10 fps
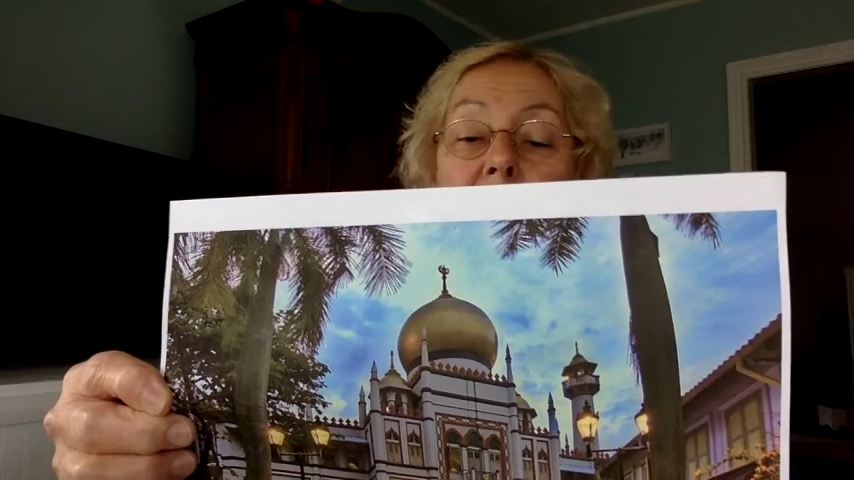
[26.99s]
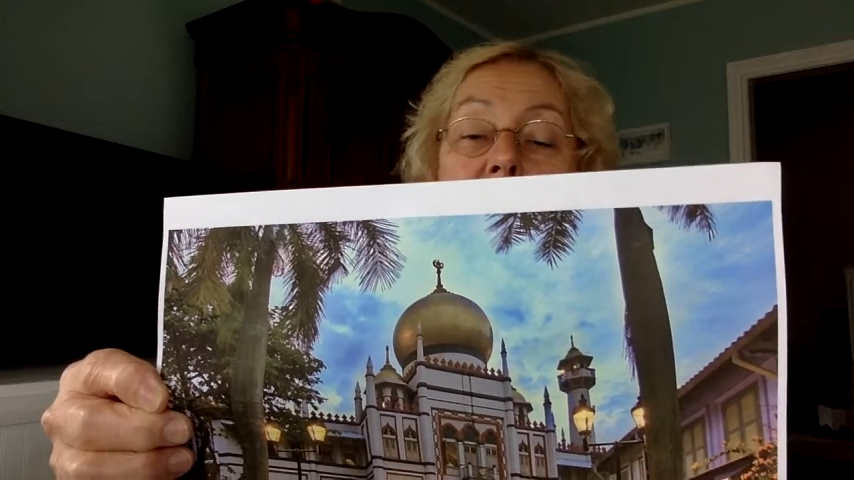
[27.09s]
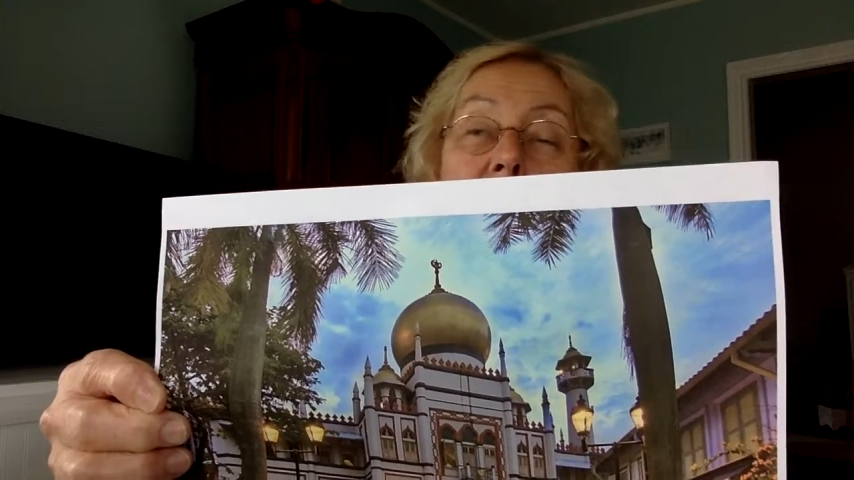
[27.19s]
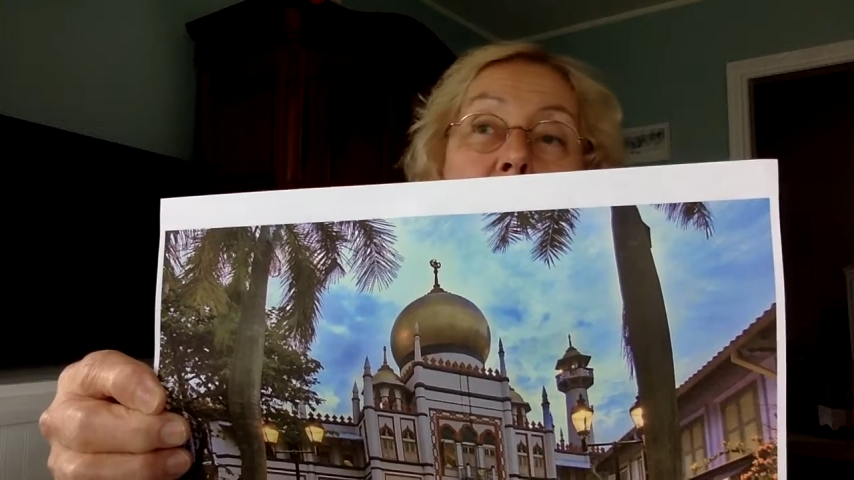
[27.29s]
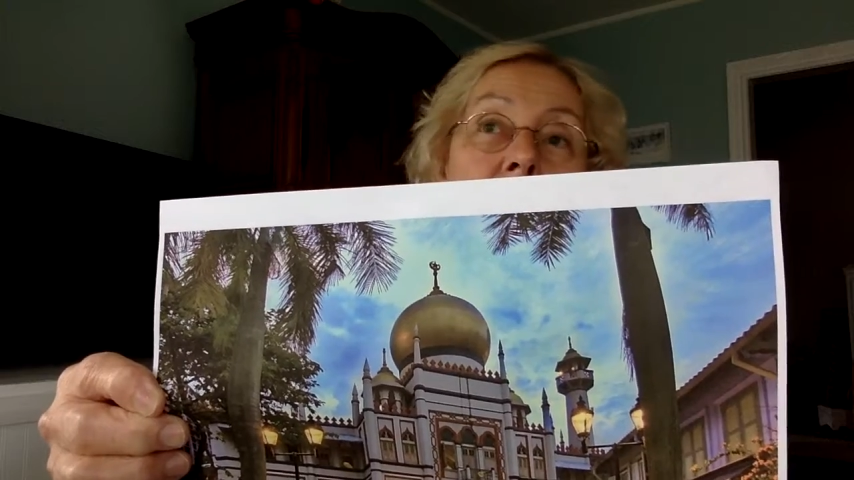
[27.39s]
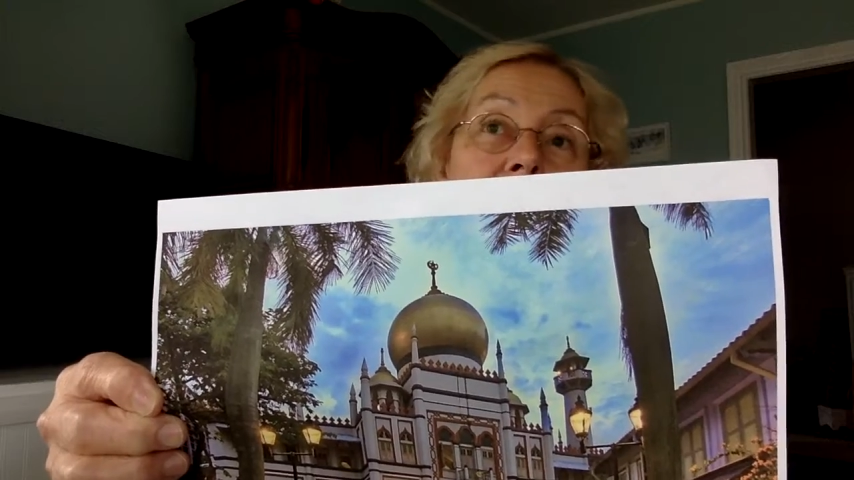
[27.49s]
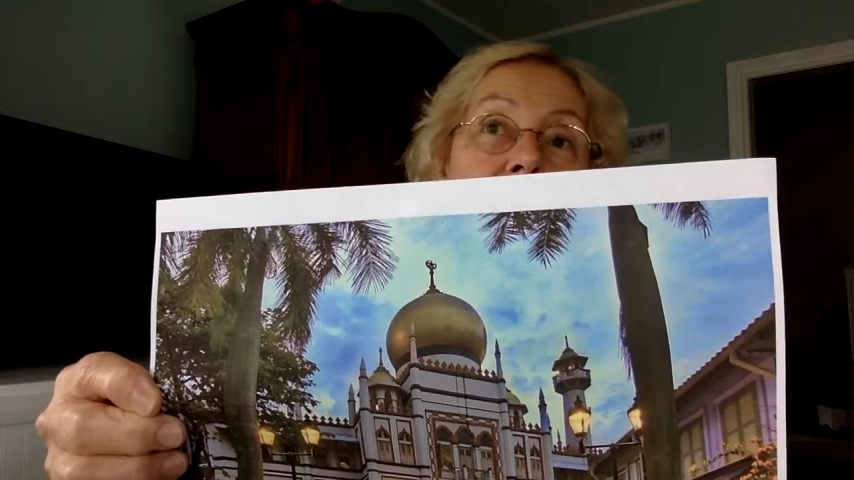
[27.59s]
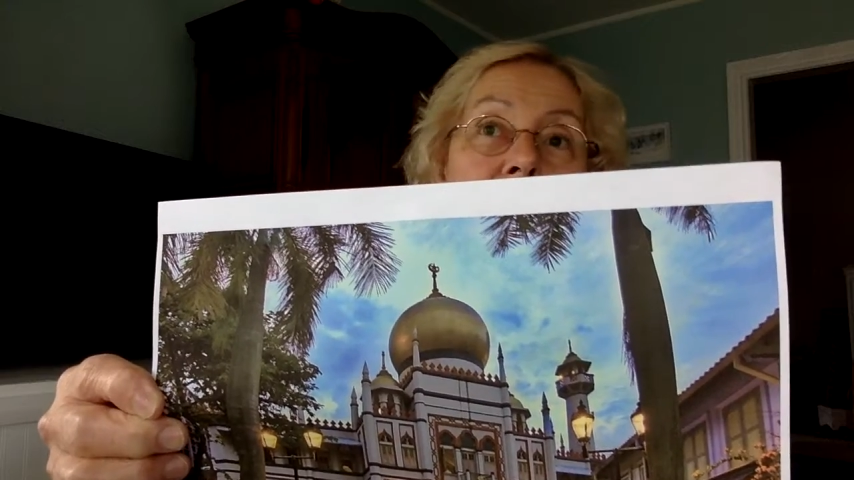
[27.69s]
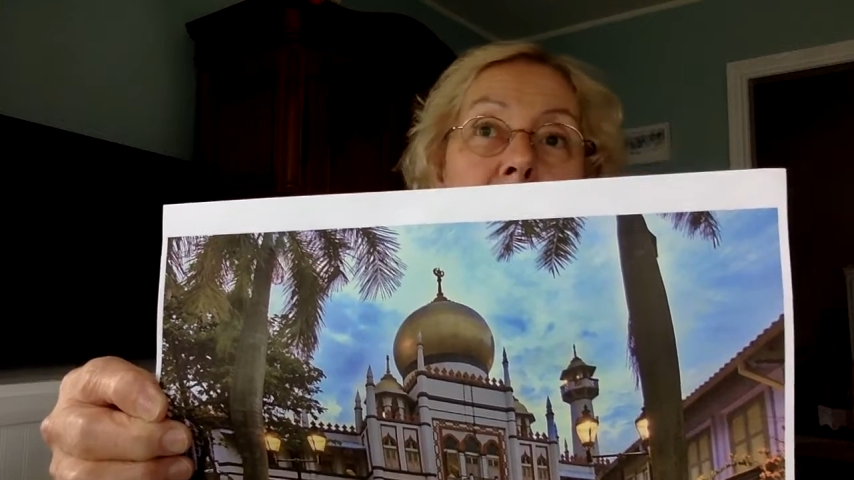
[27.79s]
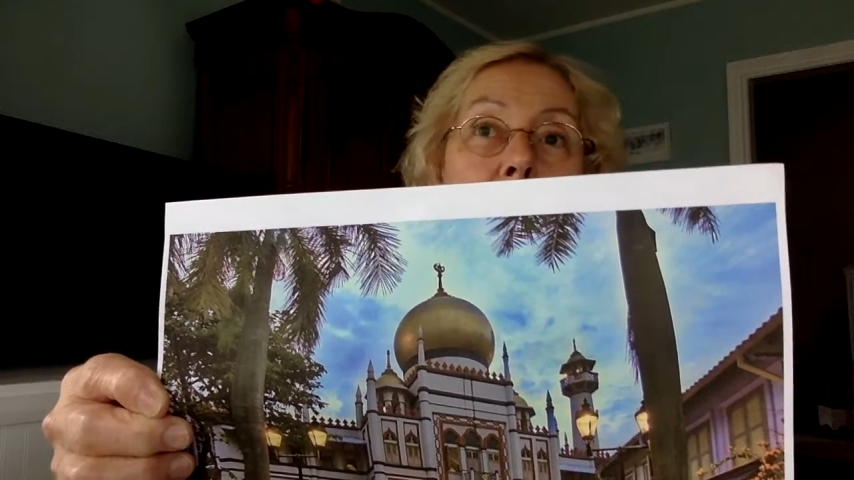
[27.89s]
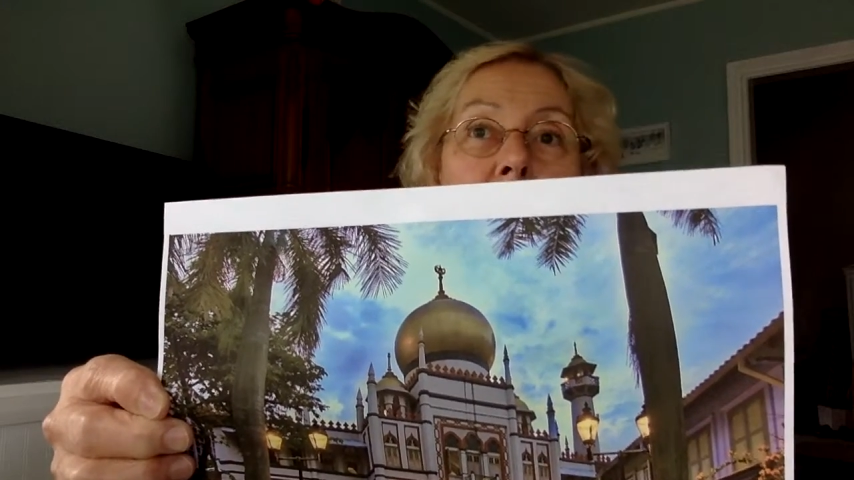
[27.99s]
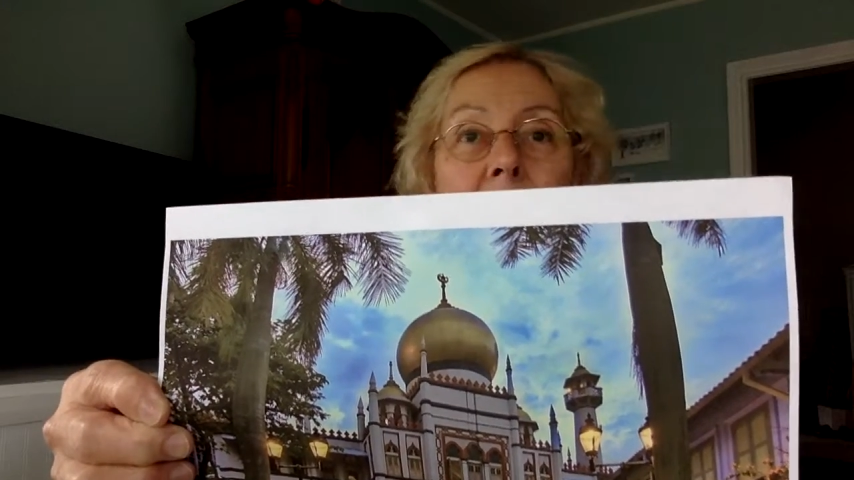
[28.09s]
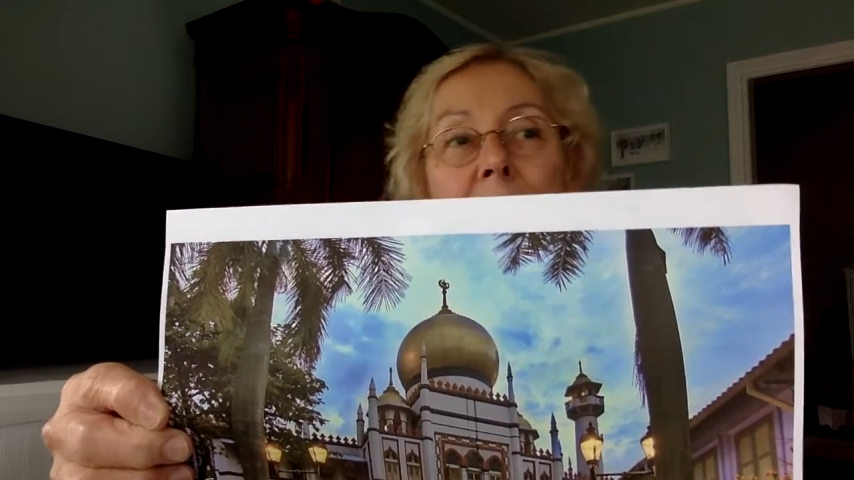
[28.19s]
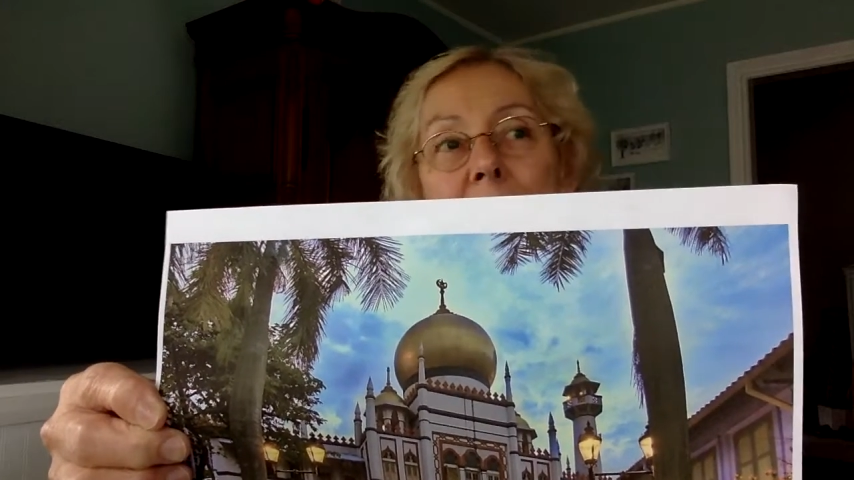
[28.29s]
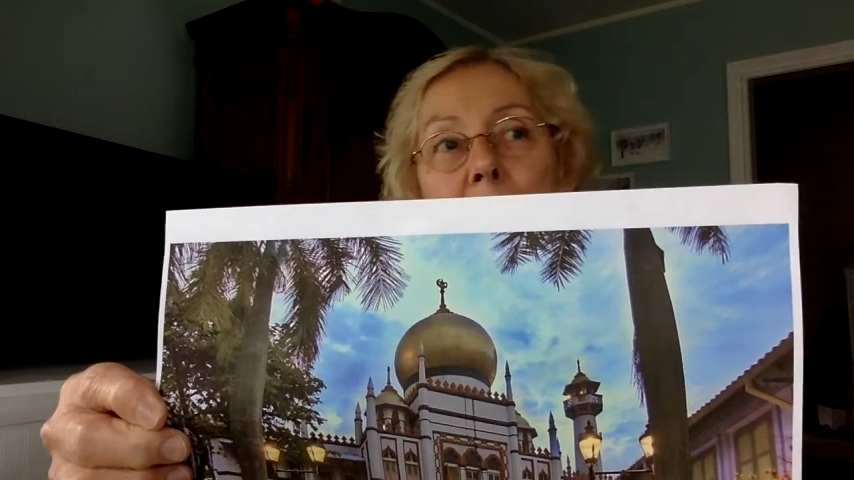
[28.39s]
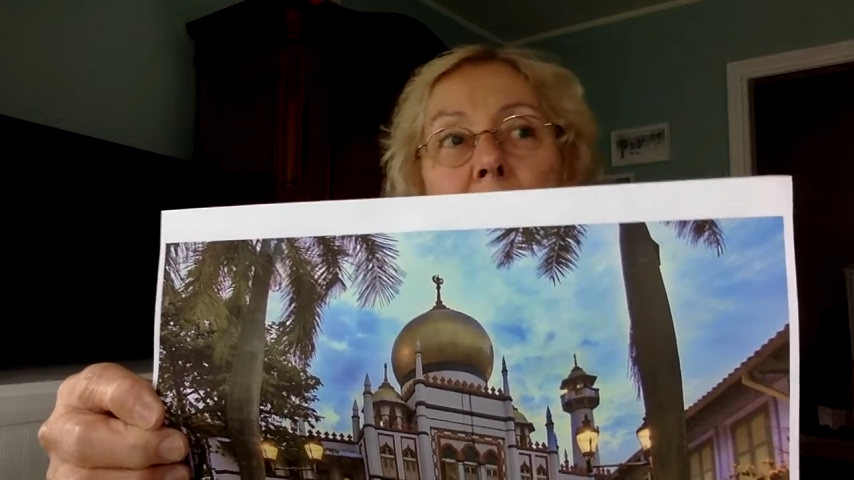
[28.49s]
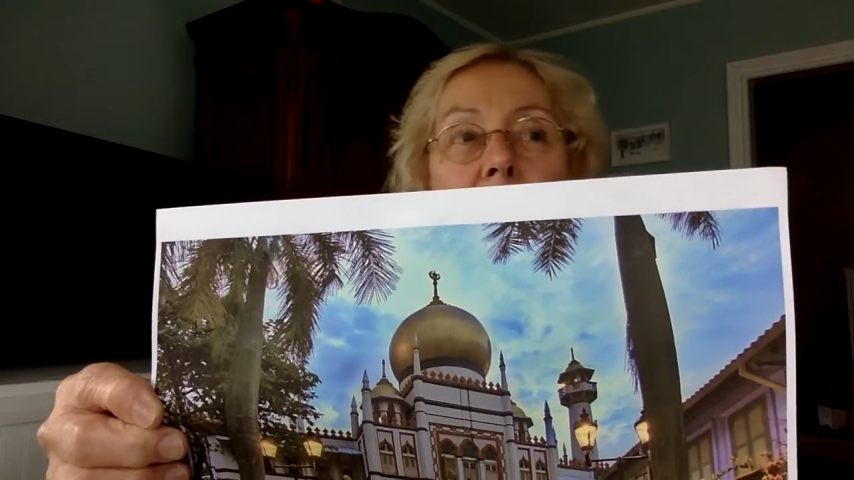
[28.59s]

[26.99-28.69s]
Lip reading: to 11 months.